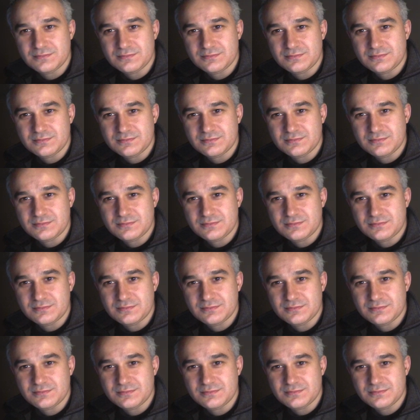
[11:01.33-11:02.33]

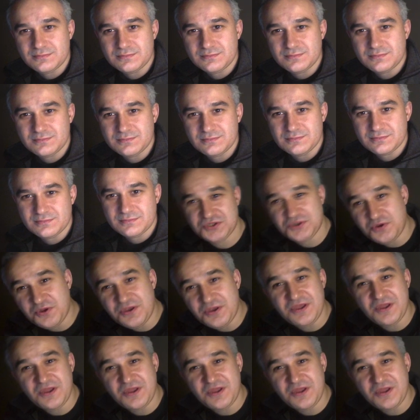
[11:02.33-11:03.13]
Nobody speaks.